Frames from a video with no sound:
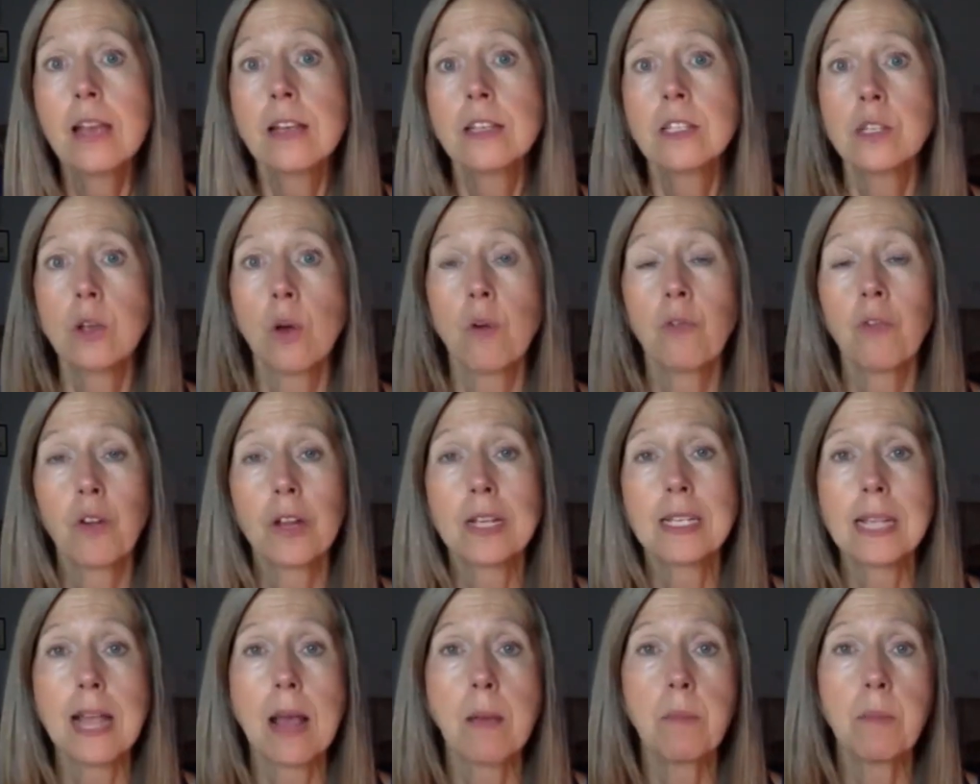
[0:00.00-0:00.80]
So for
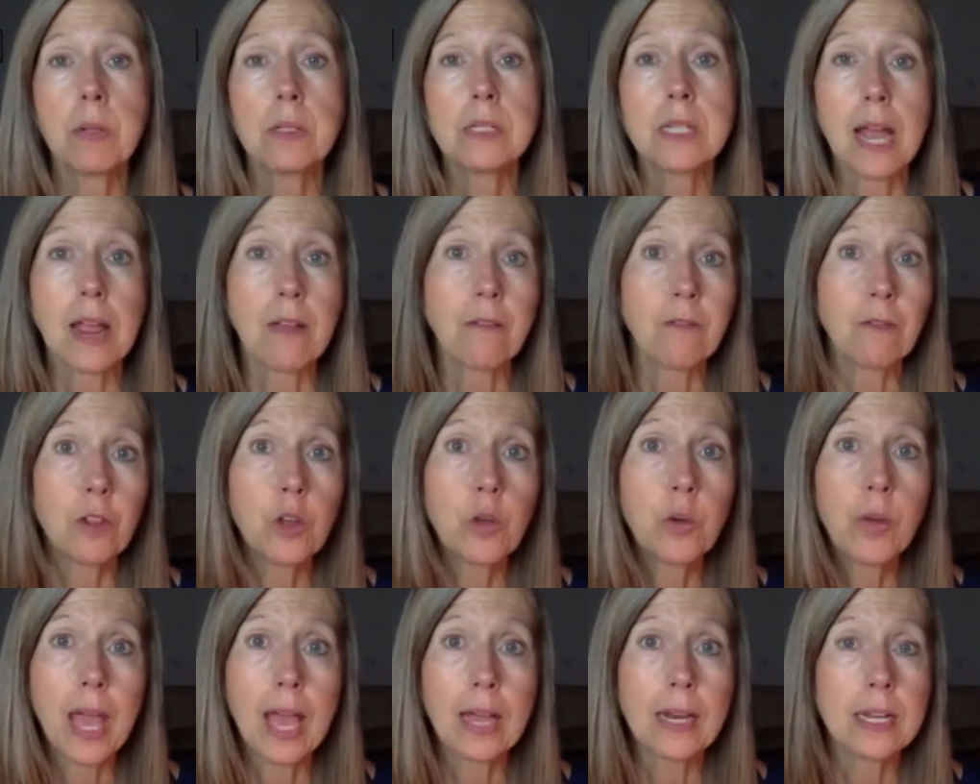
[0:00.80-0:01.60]
example,
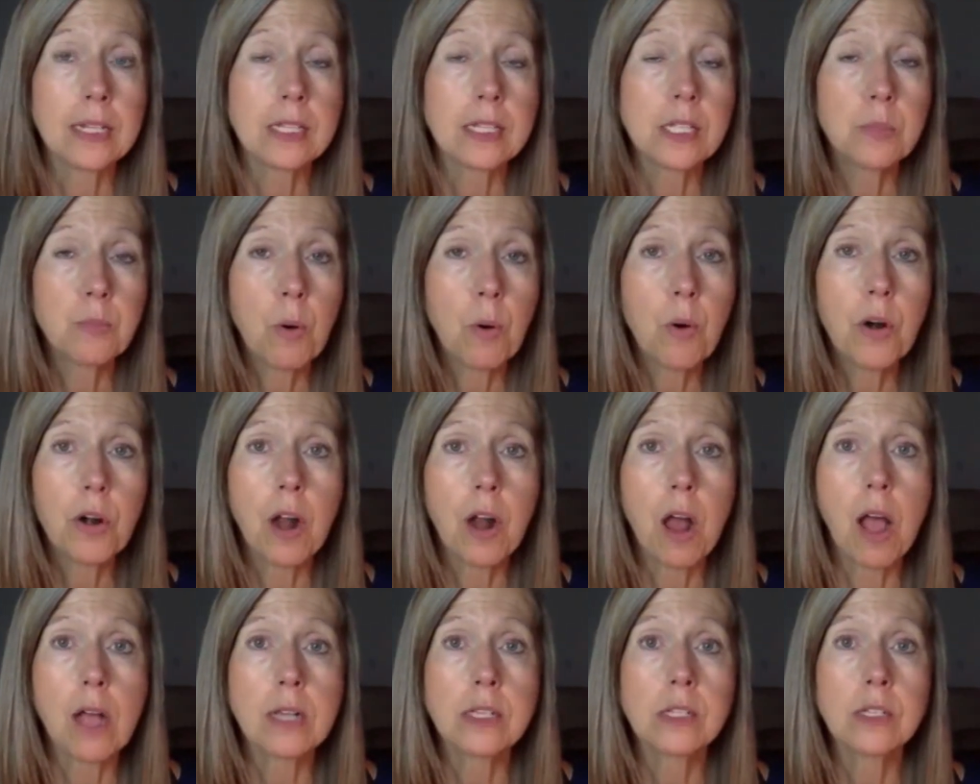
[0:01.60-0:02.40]
Diflucan and
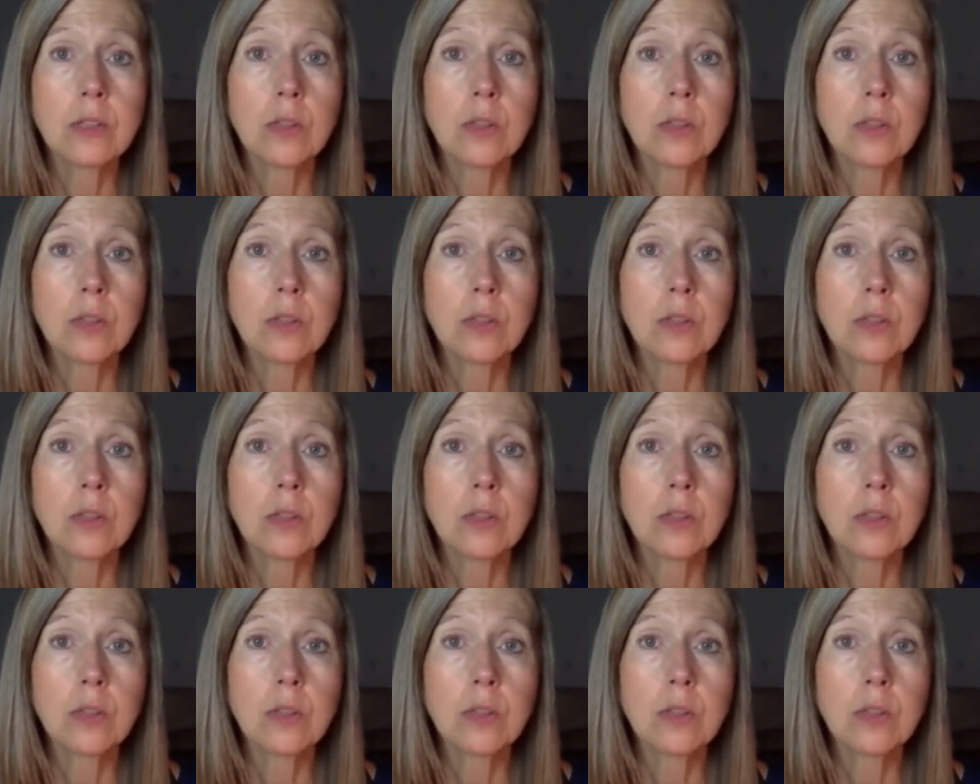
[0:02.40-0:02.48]
Sporanox,